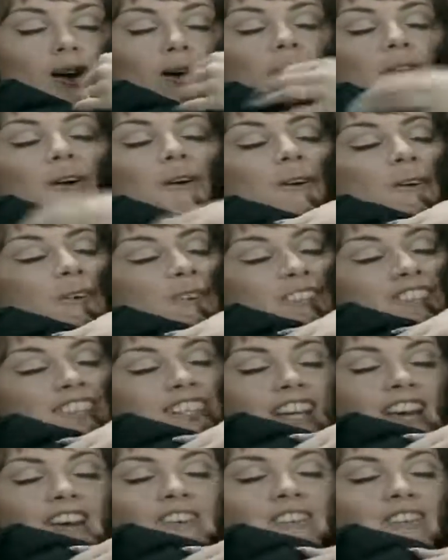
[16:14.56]
Oh,
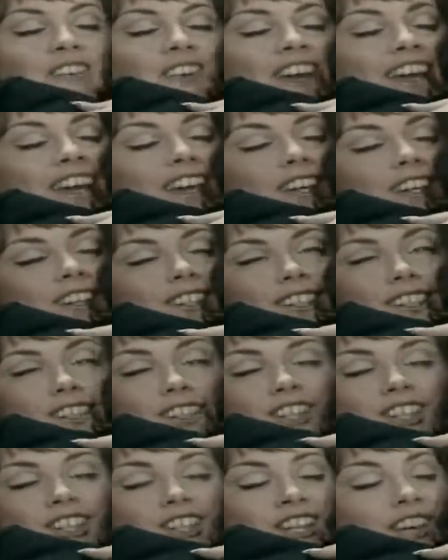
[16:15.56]
Geoffrey.
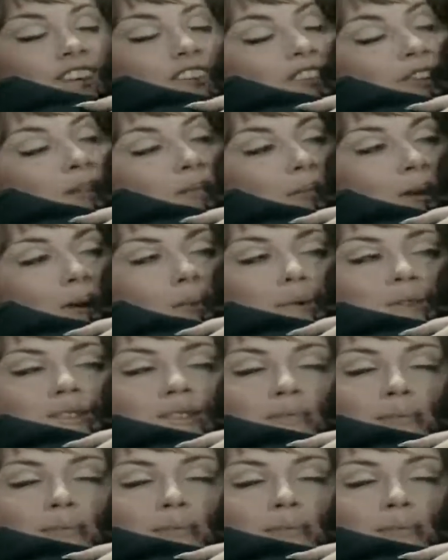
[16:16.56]
Geoffrey Bubbles